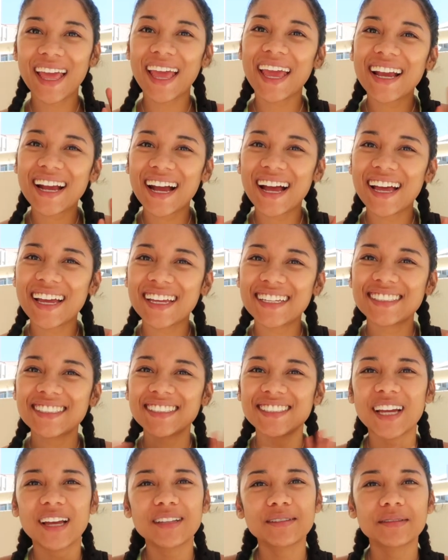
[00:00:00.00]
Hey guys,
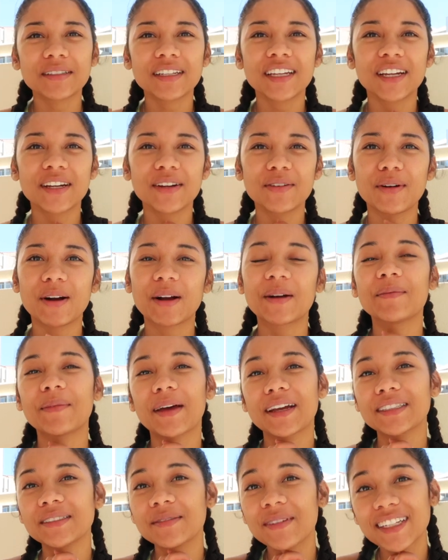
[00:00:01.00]
Jasmine here. Welcome
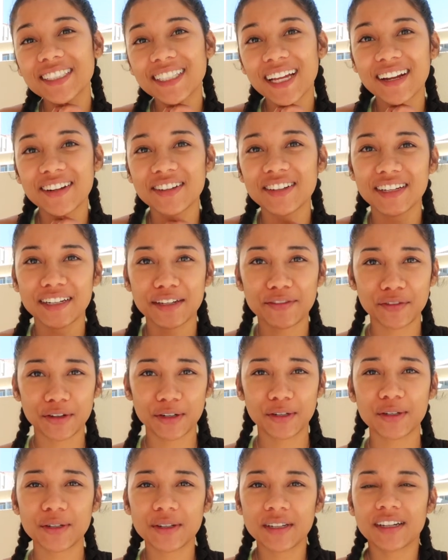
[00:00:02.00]
back to my channel. And if
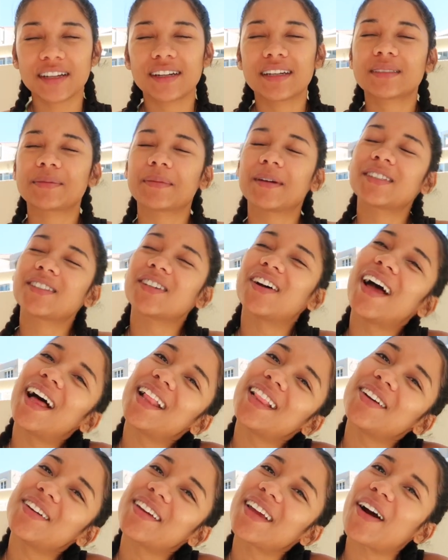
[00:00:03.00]
you're new here, a special
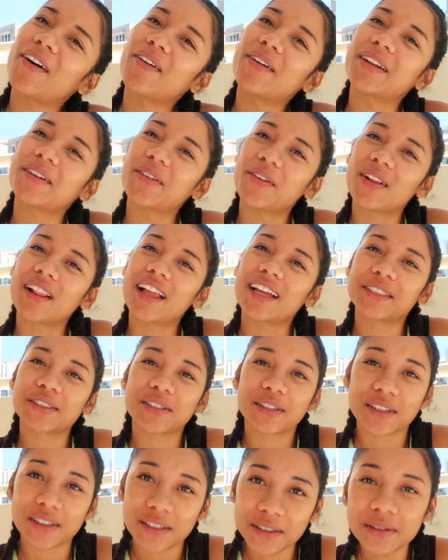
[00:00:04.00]
hello, yahoo, and hola
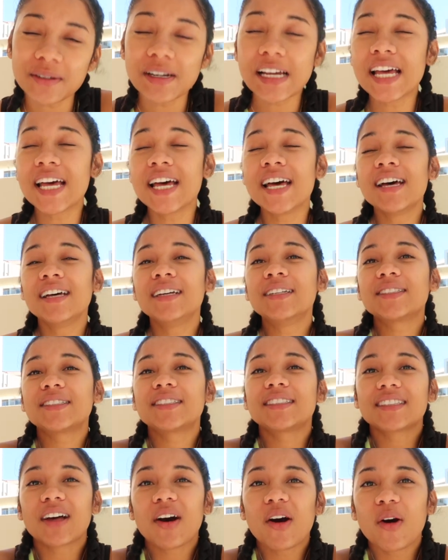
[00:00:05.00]
to you.
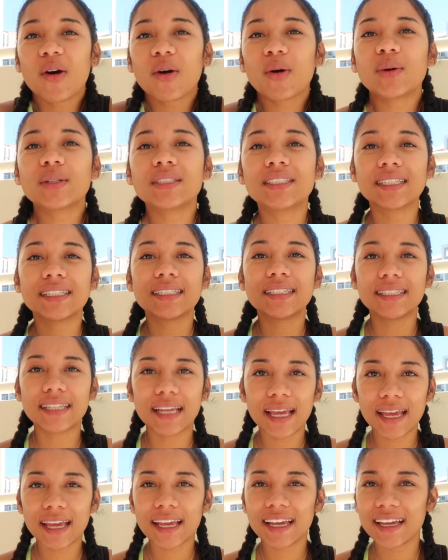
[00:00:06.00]
So
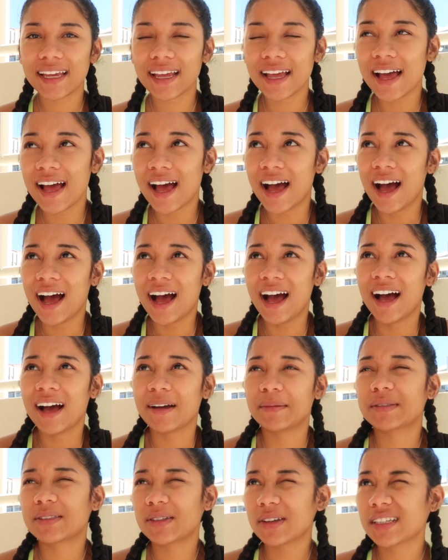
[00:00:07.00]
today,
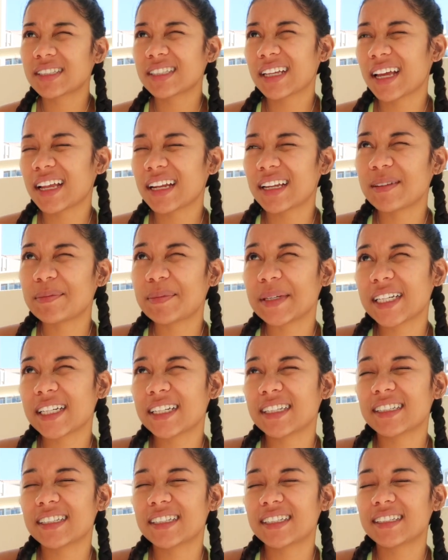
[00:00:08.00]
I'm so excited
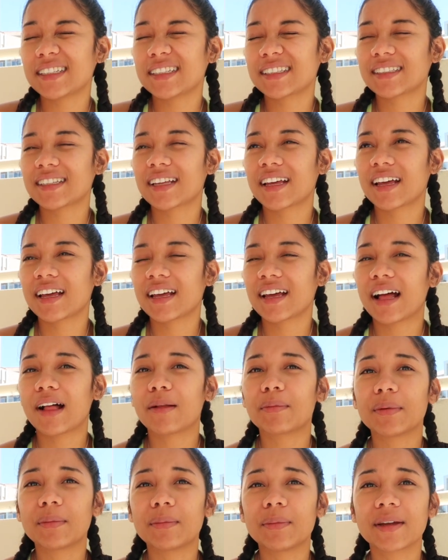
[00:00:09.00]
because
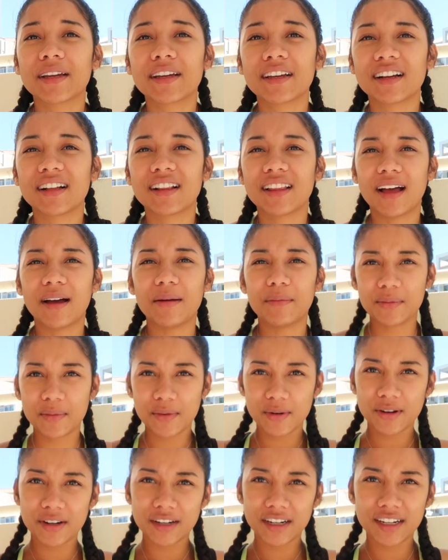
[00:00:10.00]
I'll be bringing a lot
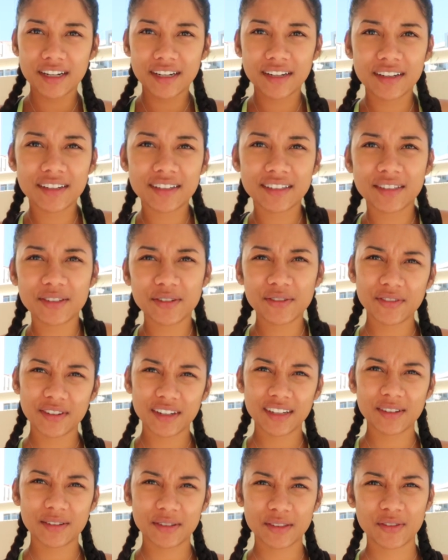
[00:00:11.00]
more new
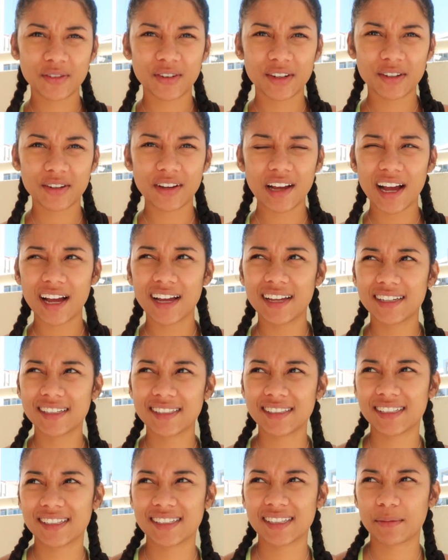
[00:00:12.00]
videos for you guys
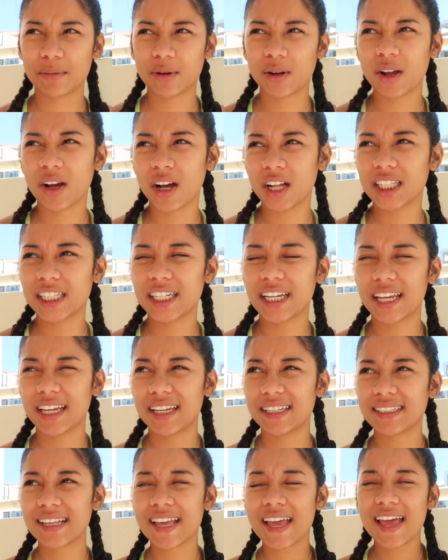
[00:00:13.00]
since I'm on
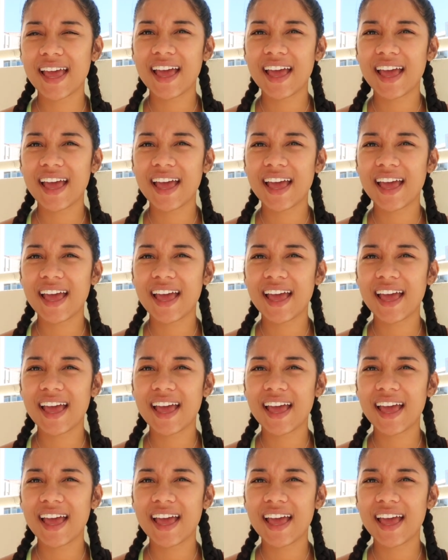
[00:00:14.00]
holidays.